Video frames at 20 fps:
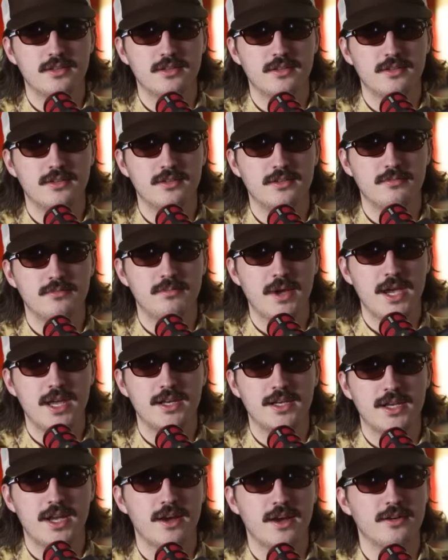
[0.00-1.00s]
made a
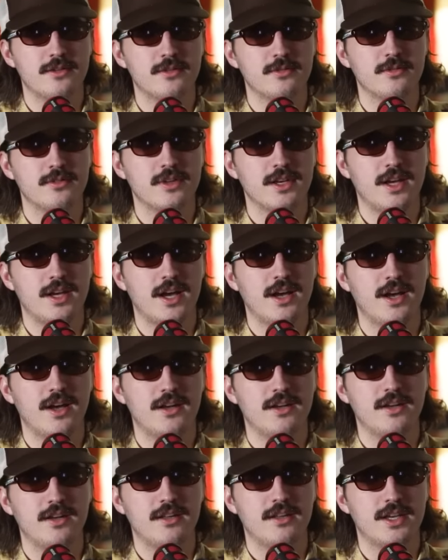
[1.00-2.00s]
character and was like, uh,
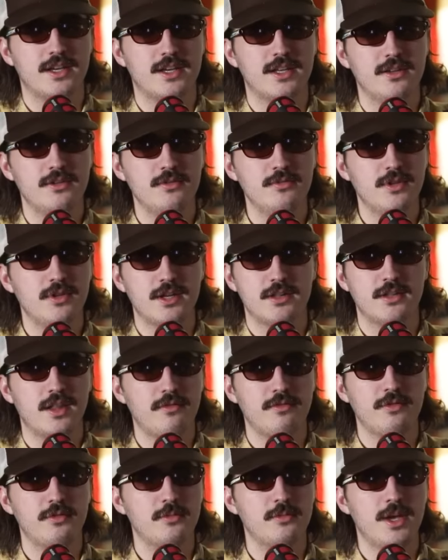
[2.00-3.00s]
like, can you like
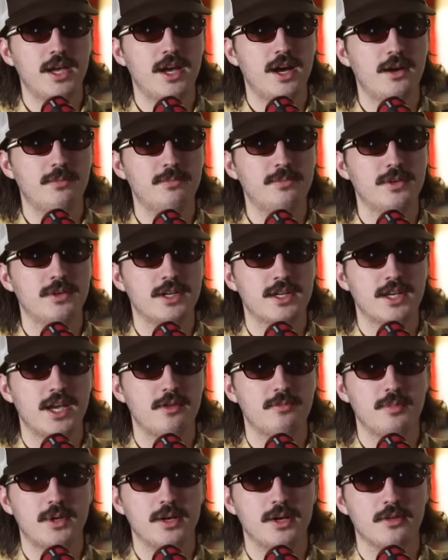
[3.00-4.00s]
level me up? And gave
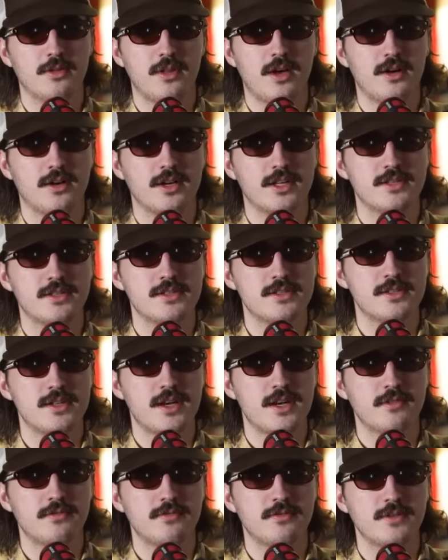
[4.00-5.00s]
me her login
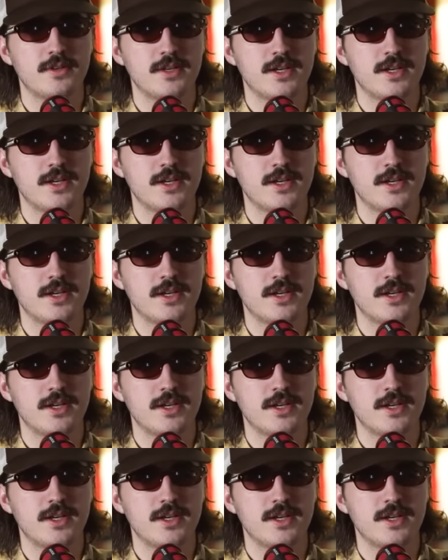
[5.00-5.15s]
stuff.